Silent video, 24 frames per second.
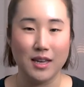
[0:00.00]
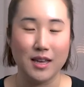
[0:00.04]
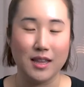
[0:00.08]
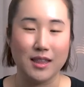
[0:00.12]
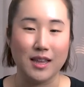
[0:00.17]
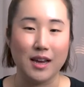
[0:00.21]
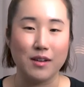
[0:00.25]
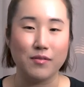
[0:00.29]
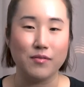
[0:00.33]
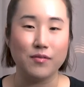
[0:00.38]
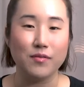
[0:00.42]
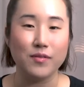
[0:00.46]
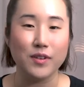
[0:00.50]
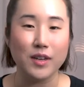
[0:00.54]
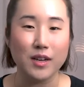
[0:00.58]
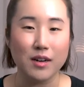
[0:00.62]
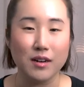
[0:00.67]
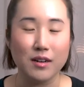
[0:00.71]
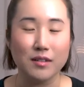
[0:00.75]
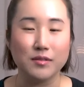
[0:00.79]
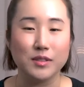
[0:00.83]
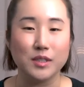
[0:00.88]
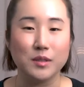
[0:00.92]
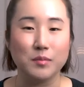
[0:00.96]
That
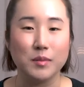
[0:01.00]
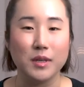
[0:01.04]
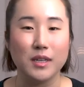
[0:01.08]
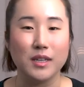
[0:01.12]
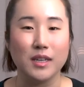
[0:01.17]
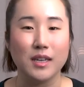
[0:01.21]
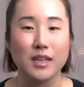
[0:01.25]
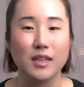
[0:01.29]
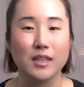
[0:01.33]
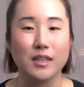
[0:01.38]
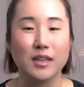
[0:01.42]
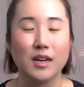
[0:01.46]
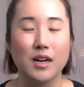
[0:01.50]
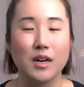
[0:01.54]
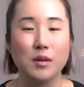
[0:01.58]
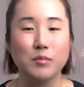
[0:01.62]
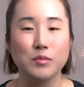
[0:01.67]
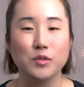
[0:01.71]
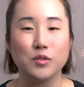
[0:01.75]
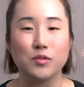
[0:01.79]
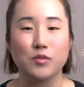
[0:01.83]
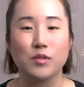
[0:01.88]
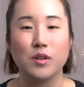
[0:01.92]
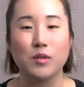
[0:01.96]
fear of speaking
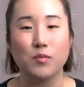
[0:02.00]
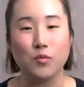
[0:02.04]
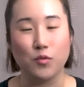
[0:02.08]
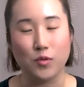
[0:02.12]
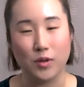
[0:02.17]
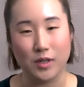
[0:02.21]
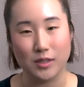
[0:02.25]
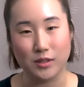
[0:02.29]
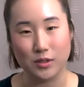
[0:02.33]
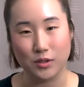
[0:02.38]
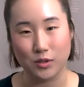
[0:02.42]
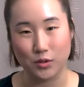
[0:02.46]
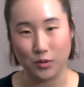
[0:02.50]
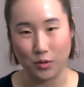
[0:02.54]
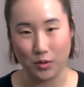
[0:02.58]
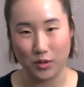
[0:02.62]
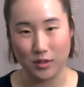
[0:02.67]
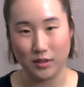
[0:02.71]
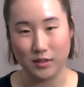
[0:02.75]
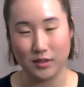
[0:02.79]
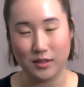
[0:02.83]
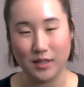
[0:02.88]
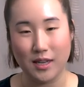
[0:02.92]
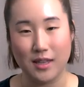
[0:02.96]
comes from one
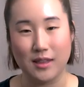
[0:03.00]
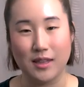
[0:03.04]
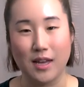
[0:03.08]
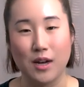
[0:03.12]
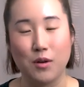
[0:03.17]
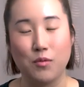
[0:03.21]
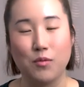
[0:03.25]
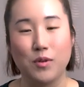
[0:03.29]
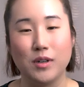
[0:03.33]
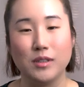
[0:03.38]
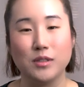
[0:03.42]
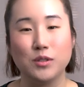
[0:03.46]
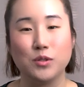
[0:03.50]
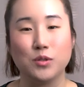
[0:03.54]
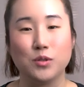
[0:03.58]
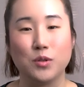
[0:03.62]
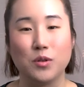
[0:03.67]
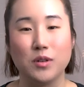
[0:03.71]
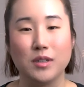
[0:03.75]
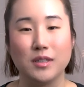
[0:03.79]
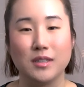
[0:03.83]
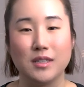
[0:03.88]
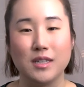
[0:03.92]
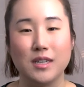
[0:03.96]
source, and that one
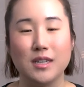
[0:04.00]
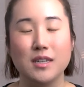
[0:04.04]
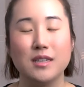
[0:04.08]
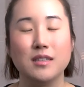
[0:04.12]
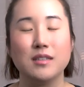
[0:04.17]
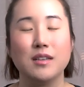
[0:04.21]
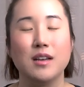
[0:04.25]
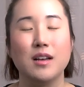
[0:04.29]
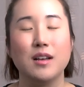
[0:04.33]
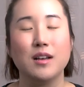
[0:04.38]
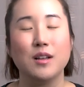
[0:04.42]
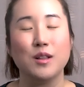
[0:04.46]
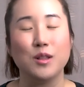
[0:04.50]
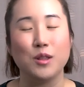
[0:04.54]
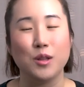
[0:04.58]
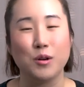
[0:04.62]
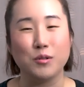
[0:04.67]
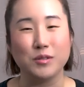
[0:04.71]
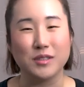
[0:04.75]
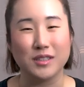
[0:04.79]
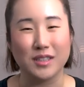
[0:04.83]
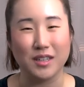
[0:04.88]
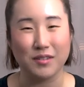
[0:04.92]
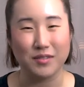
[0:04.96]
source is low
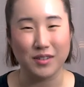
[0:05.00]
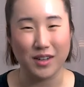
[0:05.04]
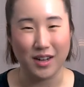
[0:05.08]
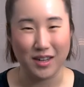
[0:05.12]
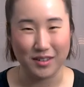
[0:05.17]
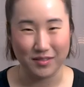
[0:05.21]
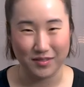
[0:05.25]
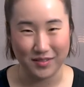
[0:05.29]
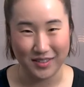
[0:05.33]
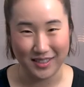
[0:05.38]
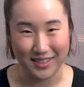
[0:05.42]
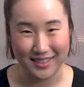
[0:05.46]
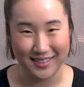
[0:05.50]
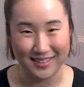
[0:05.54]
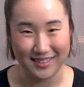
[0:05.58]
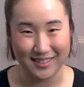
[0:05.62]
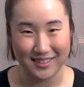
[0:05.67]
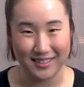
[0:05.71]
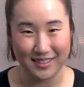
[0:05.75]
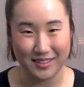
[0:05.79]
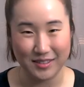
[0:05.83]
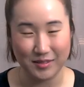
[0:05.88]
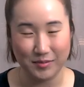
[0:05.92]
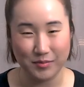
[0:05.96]

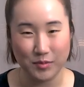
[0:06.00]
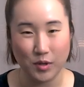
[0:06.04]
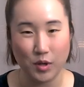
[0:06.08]
self-confidence.